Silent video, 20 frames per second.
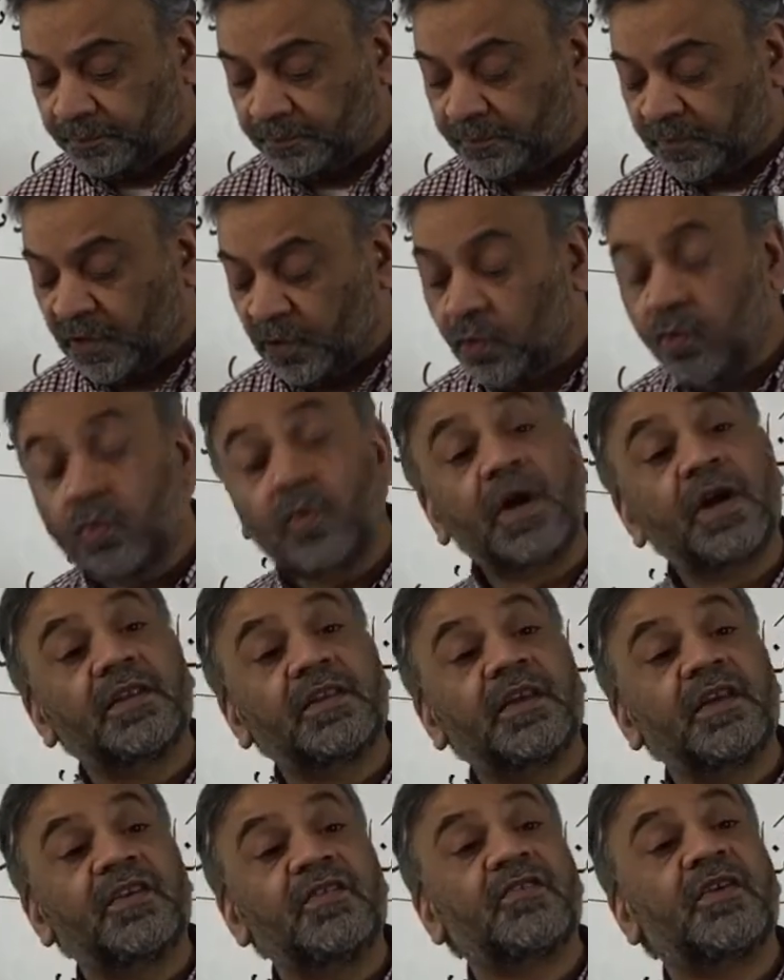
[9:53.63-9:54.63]
Who are
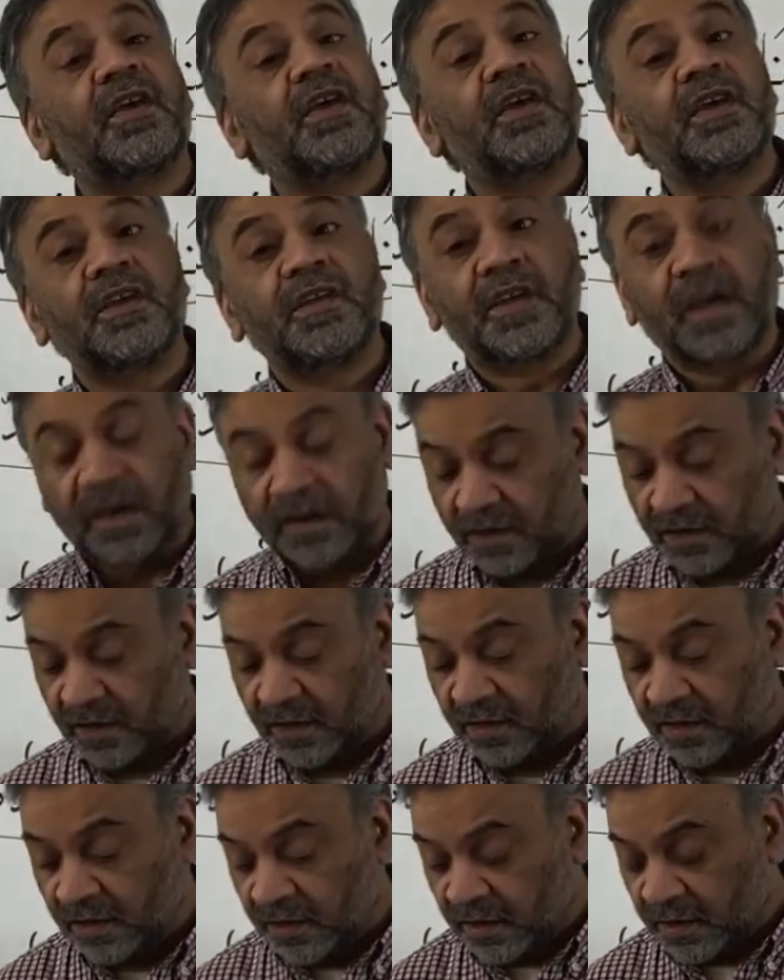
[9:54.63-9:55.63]
these young
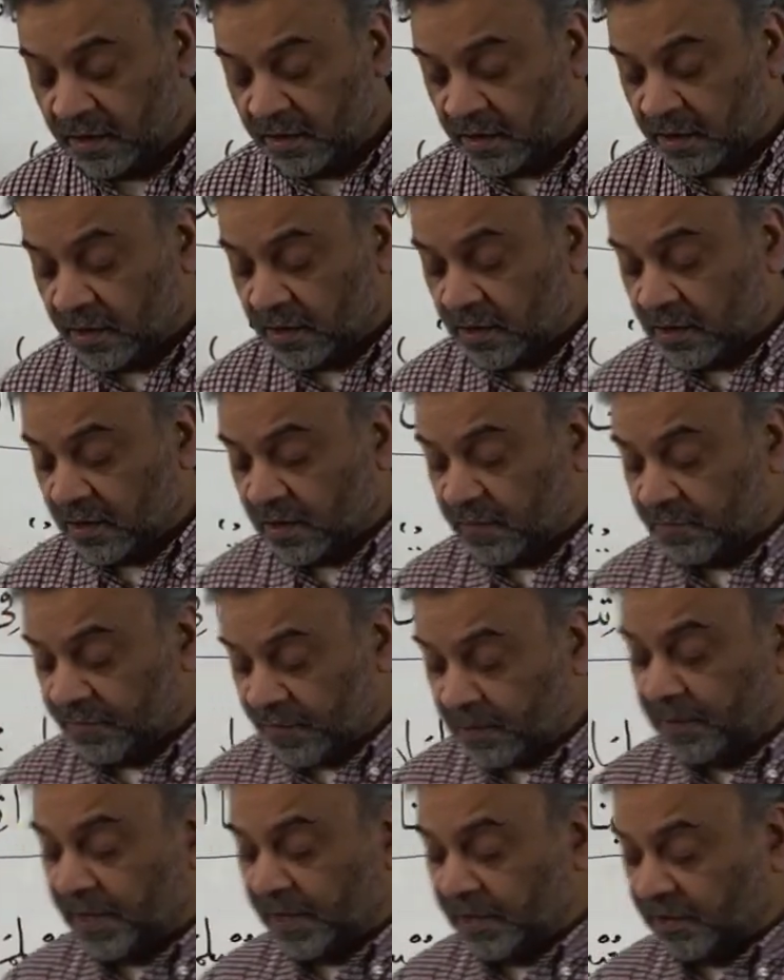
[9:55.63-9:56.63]

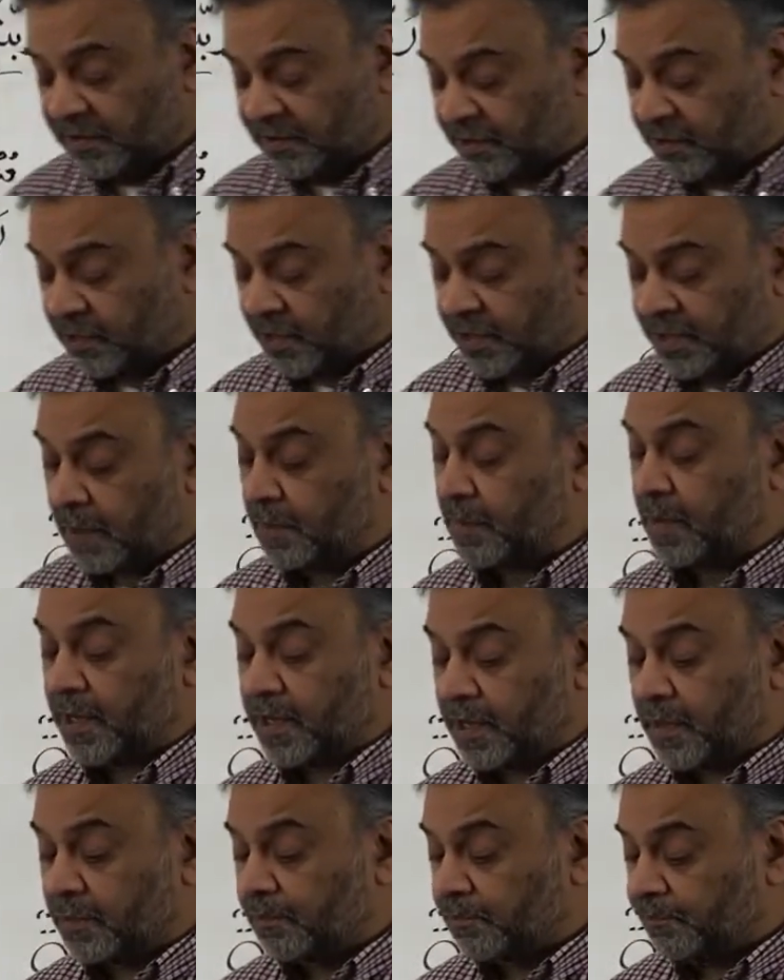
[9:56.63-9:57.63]
females, Ya
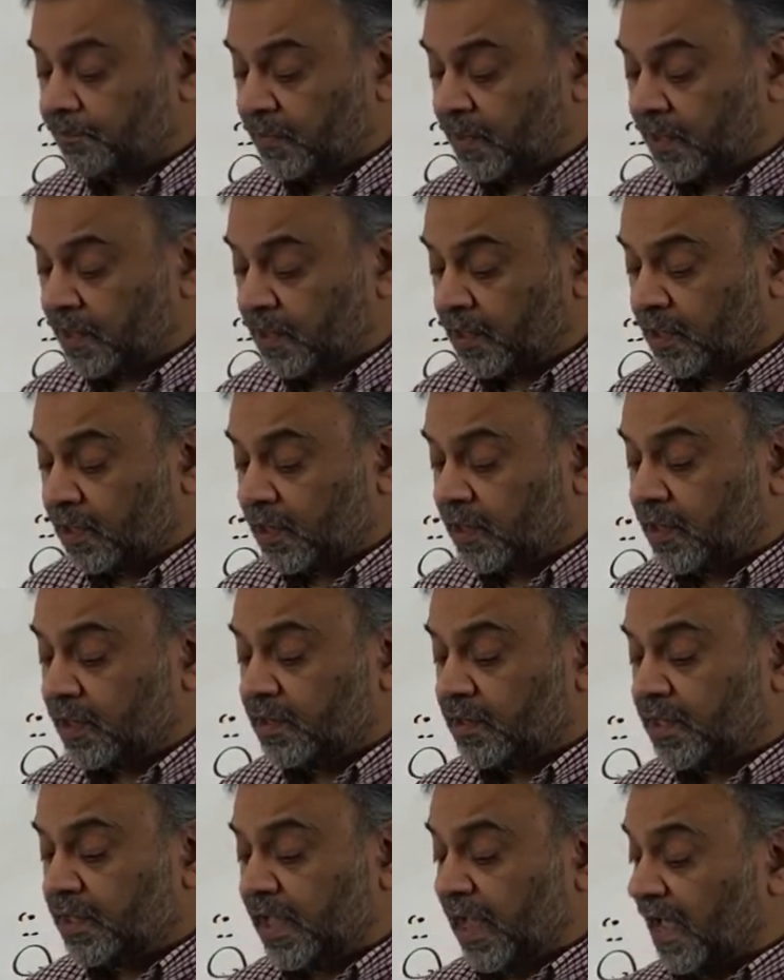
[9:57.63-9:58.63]
Maryam?
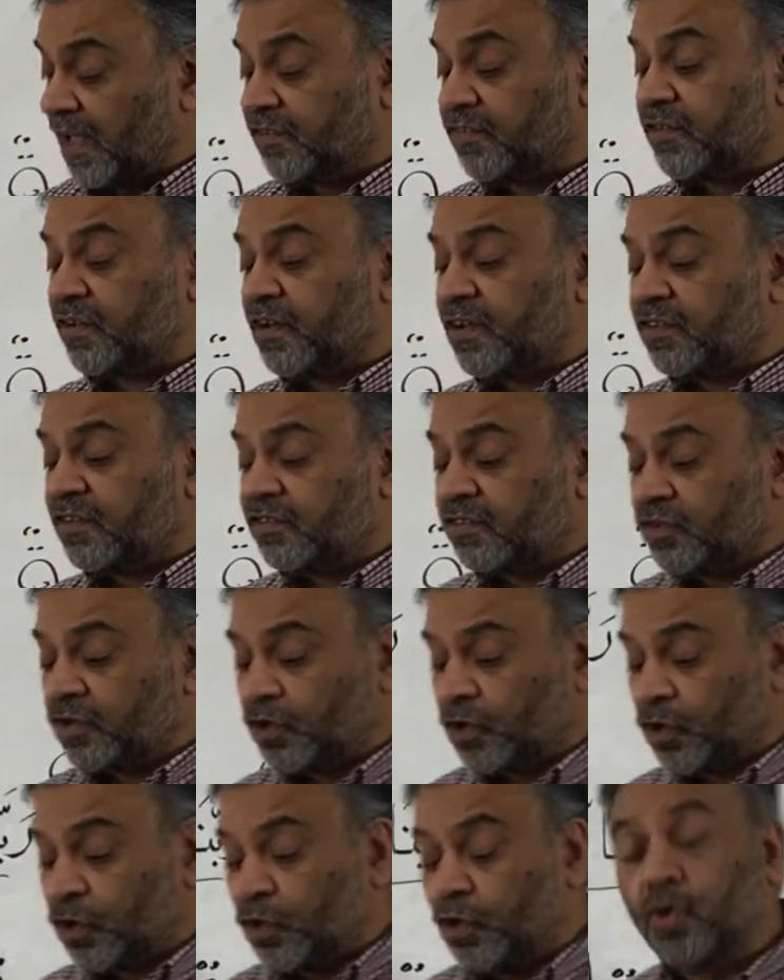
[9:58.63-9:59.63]
The answer is
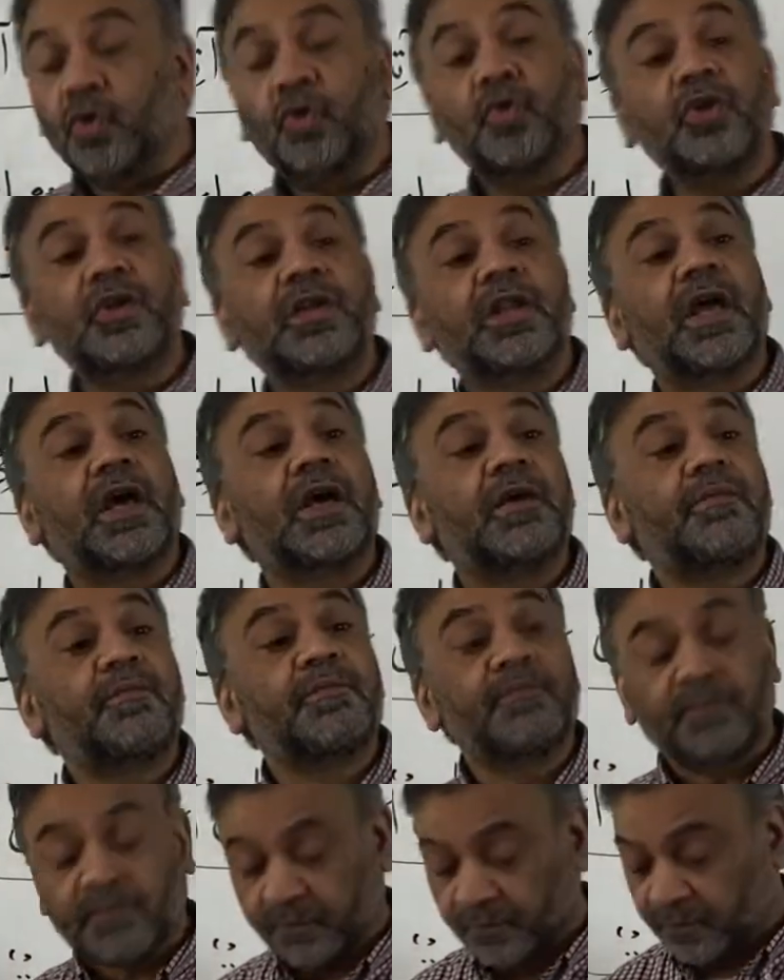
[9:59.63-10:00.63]
Hunna
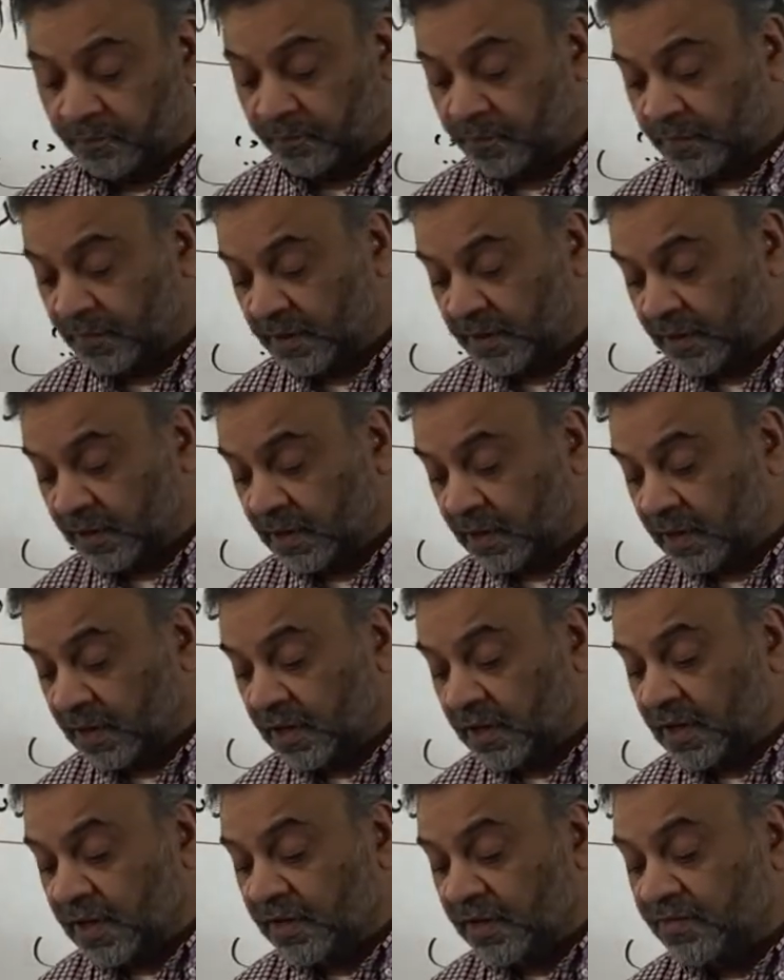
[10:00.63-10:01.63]

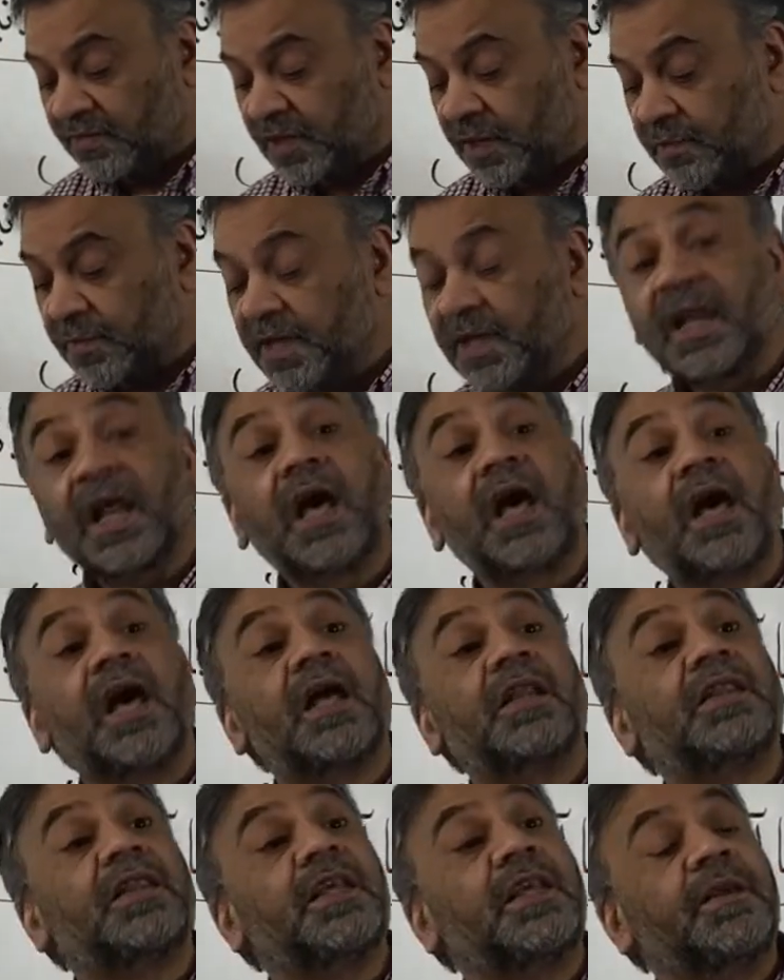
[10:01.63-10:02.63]

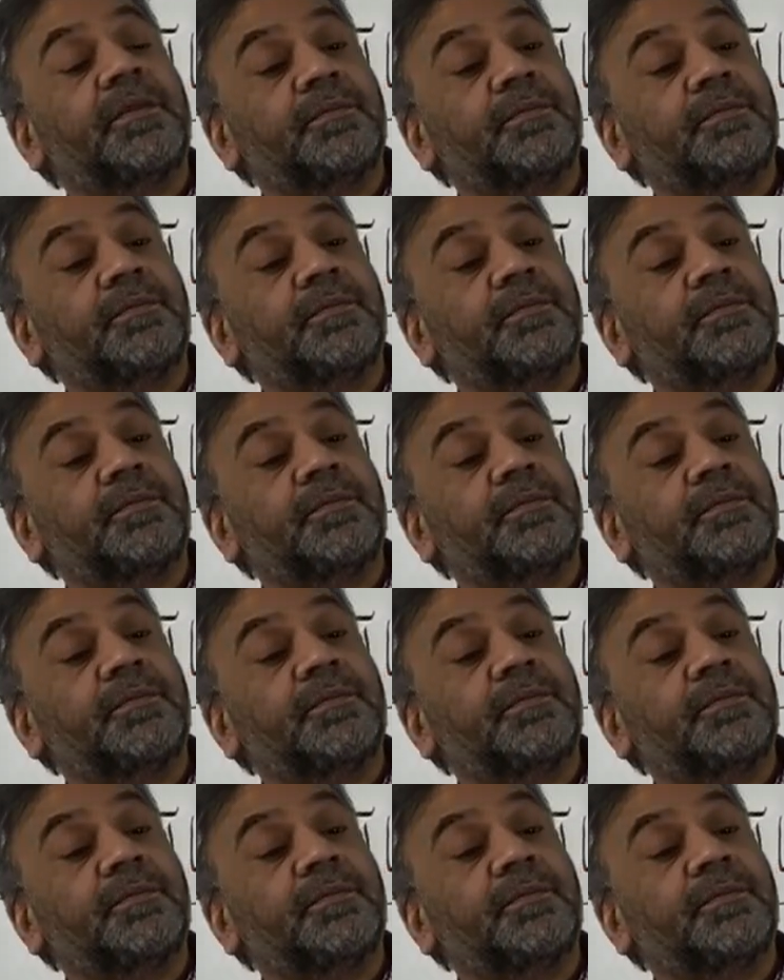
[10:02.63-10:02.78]
Zamilati.